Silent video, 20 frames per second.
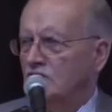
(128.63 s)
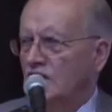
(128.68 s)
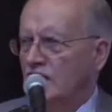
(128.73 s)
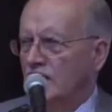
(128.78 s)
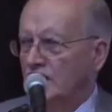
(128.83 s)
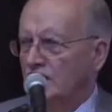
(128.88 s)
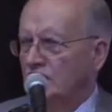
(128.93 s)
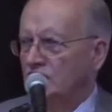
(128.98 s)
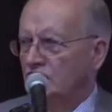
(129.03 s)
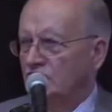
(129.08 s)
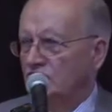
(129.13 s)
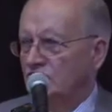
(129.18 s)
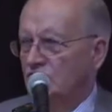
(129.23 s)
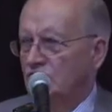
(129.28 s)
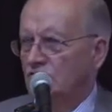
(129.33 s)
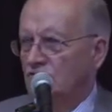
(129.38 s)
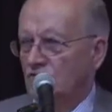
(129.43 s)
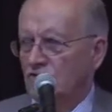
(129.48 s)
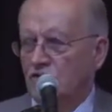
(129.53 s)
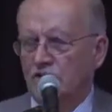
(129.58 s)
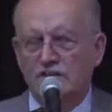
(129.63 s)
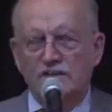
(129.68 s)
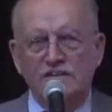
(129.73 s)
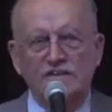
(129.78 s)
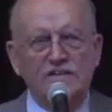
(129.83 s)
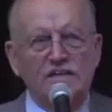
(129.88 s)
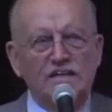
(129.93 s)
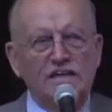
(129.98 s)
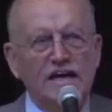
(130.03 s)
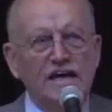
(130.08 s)
the highest authority
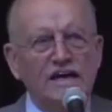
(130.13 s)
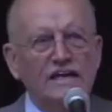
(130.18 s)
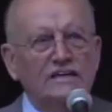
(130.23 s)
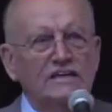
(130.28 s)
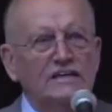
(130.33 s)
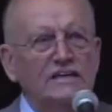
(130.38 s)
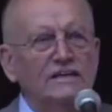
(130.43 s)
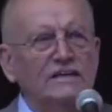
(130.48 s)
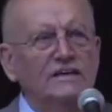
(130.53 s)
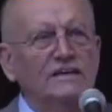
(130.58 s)
in the land,